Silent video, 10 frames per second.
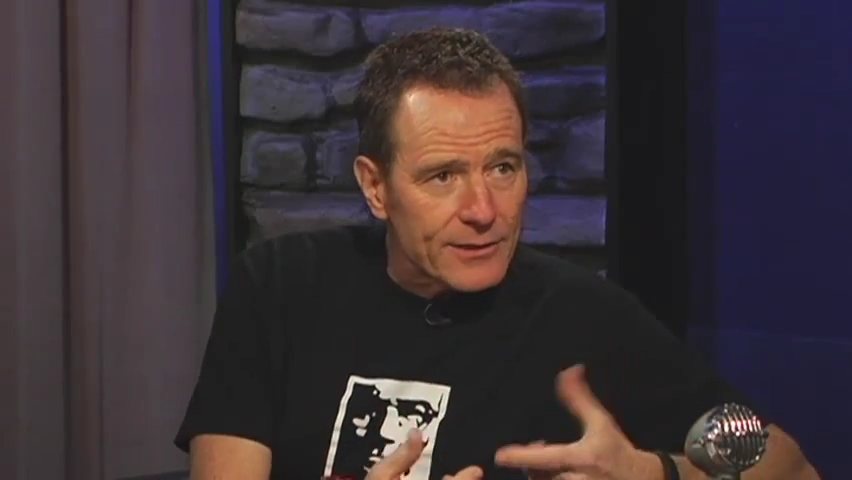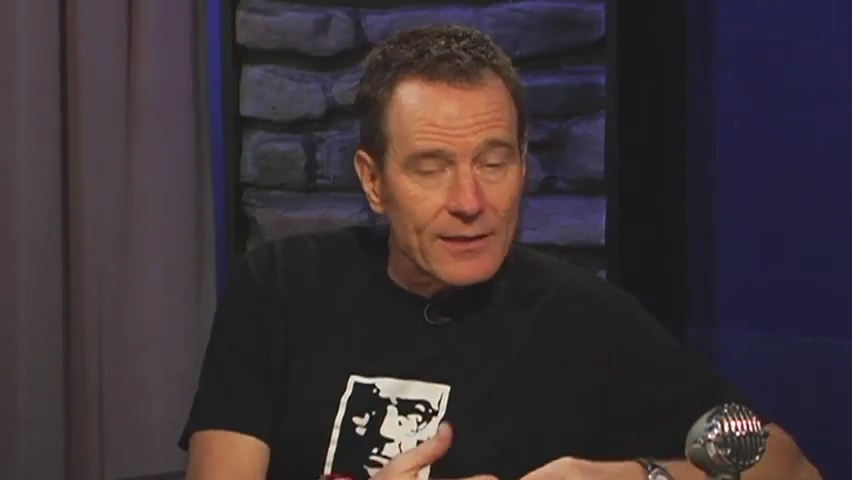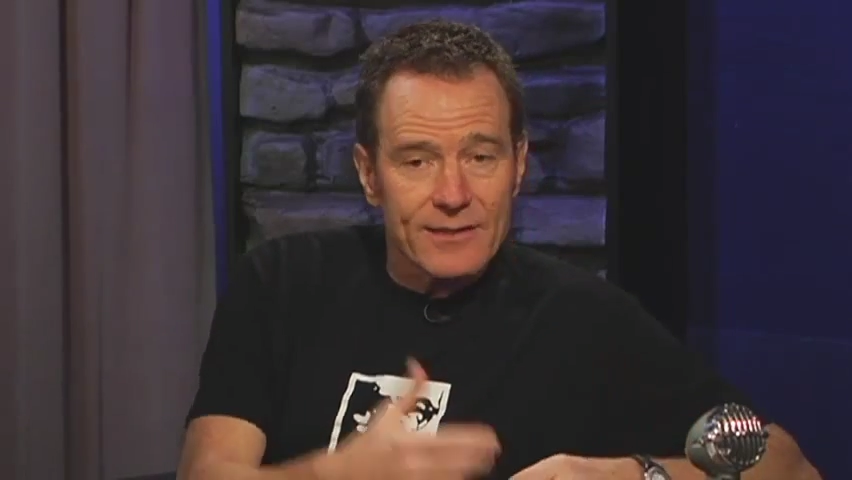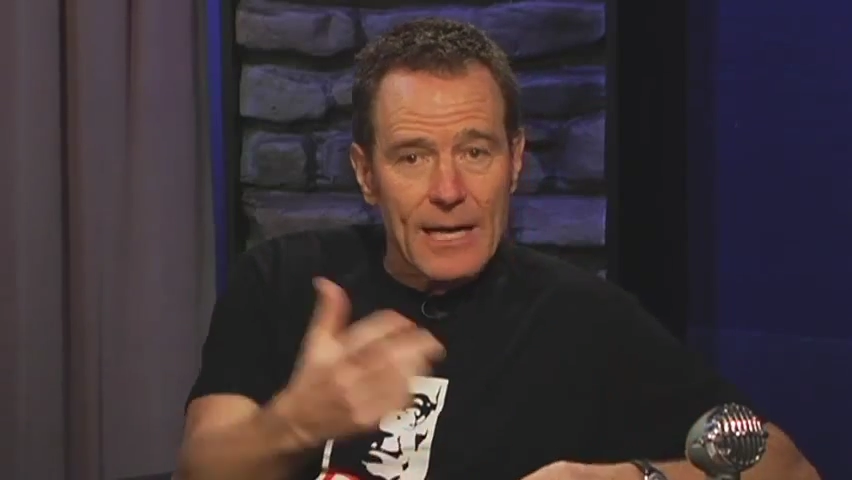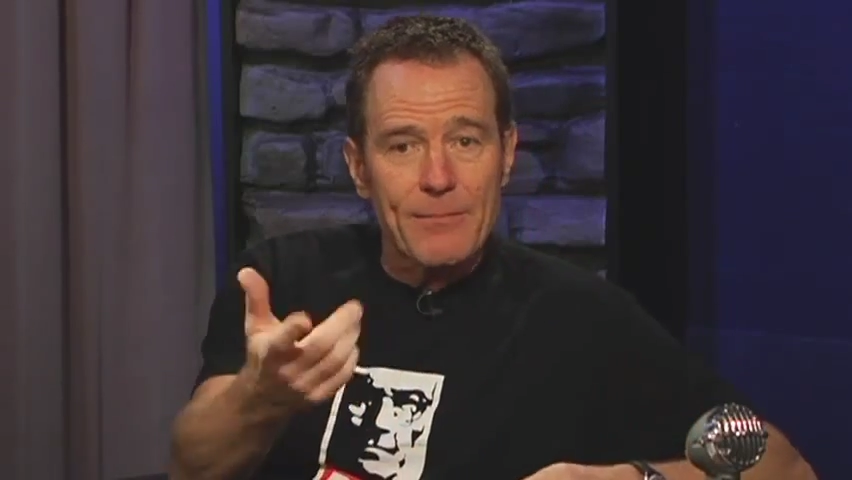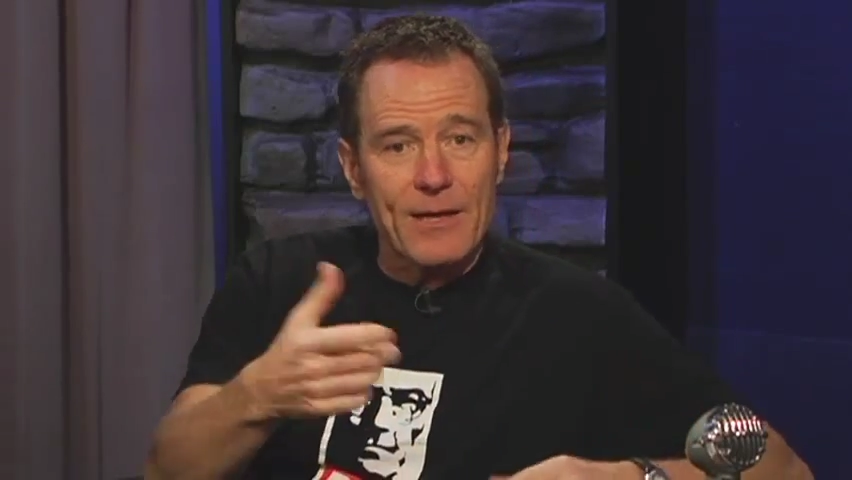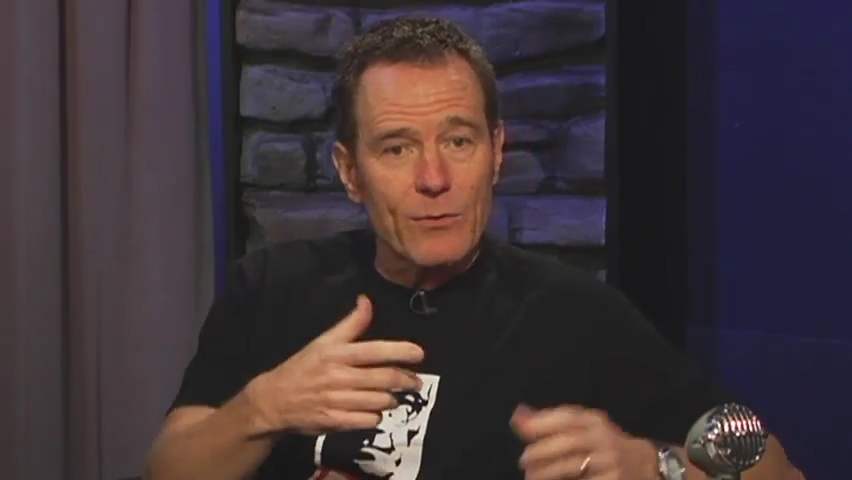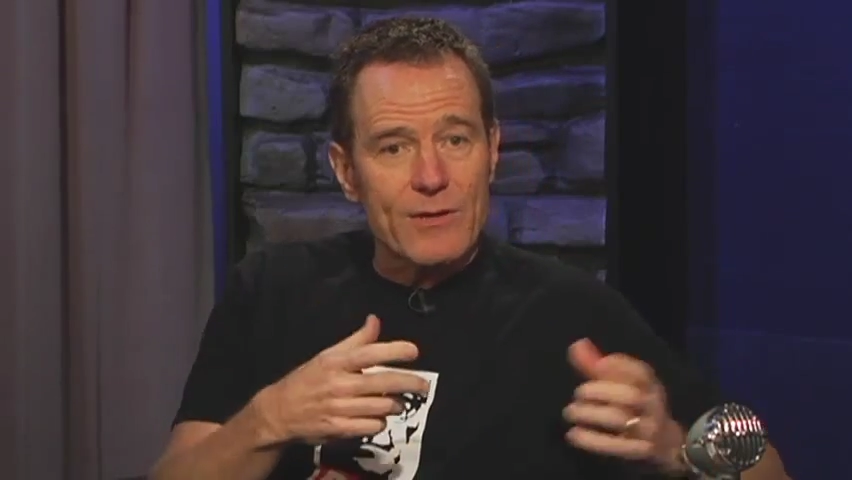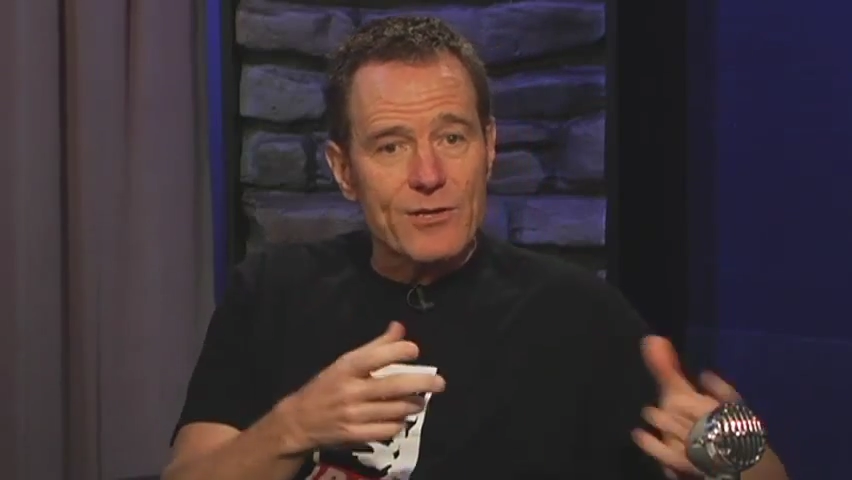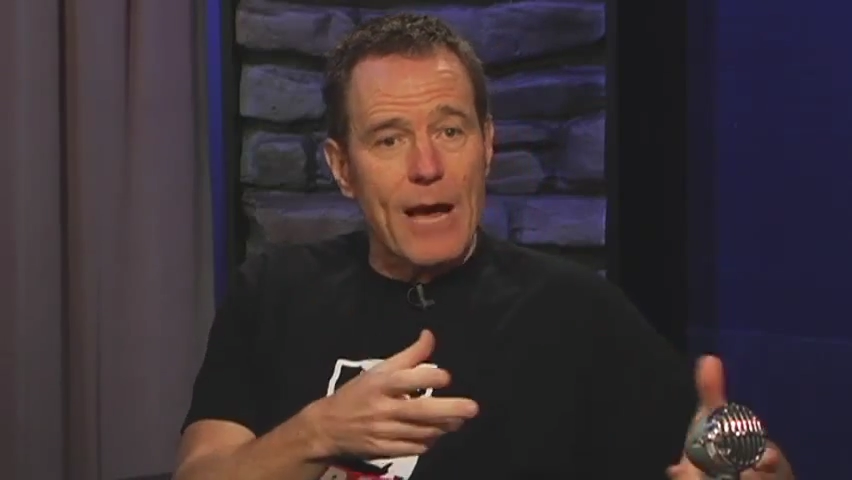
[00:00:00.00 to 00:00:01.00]
And same thing
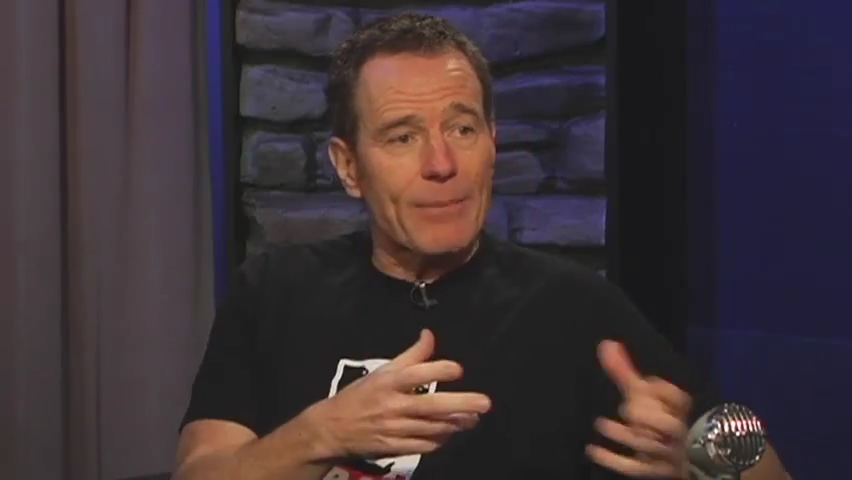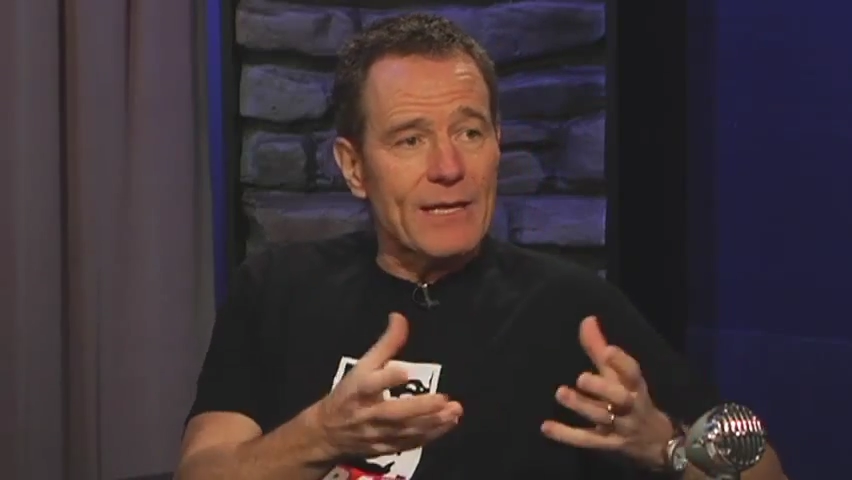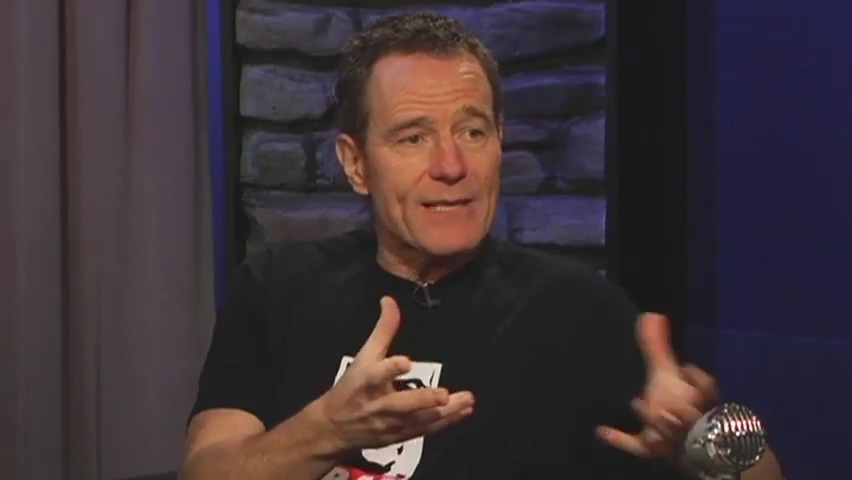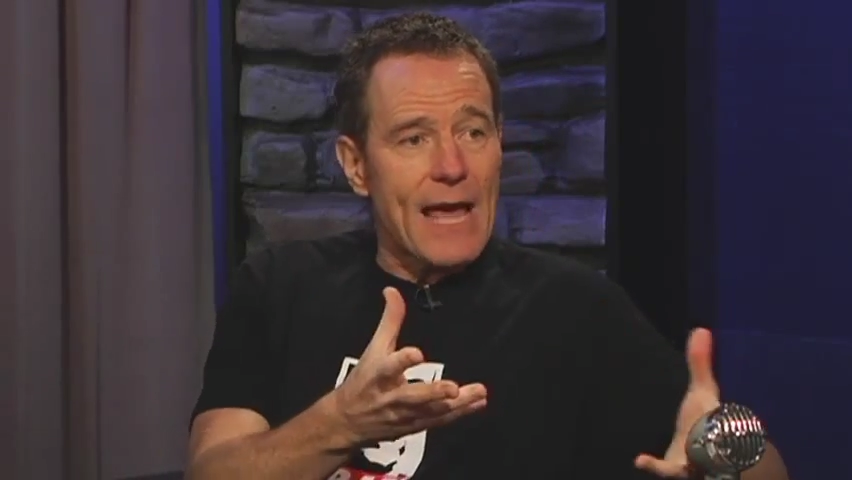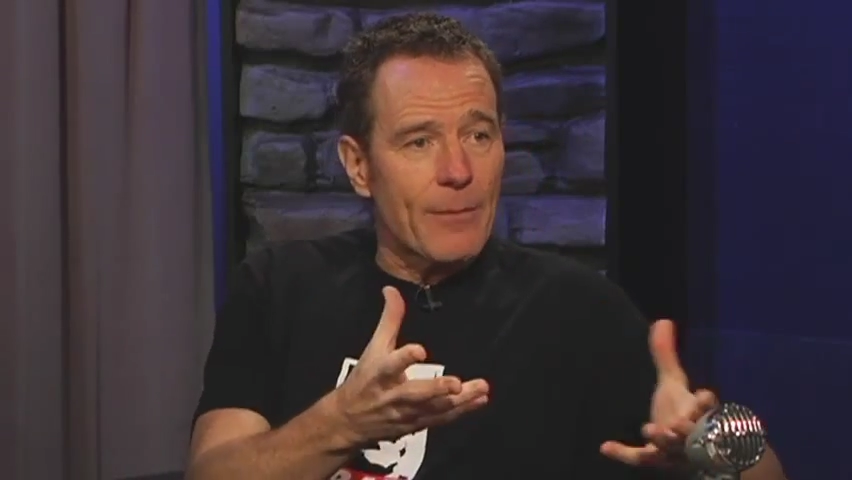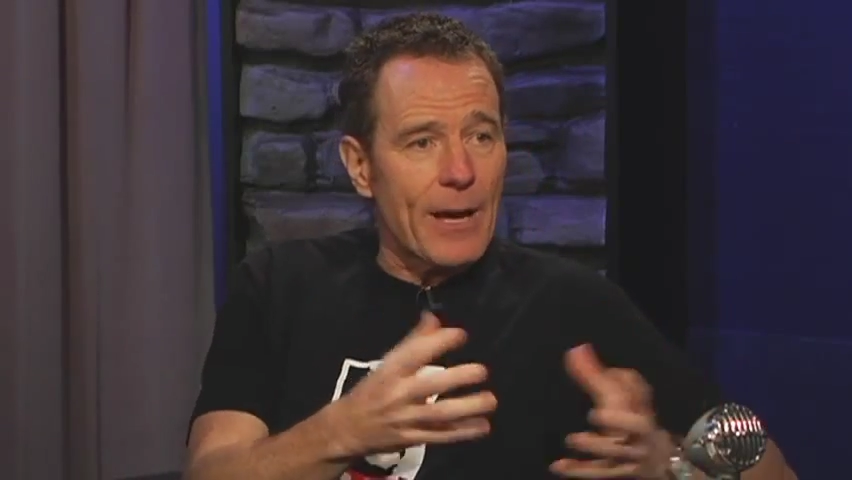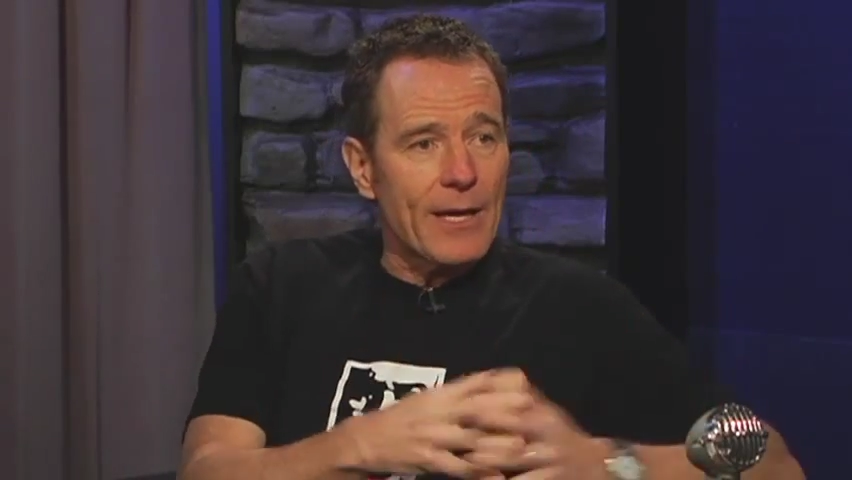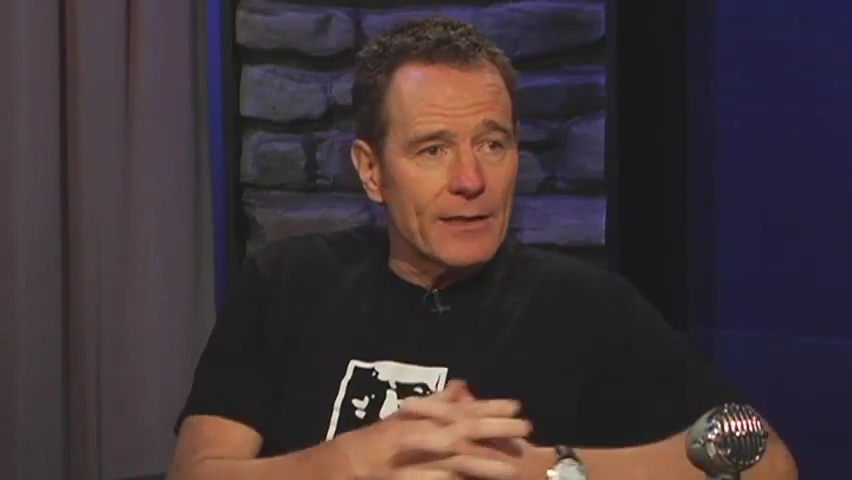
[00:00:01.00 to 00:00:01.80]
with Japanese anime.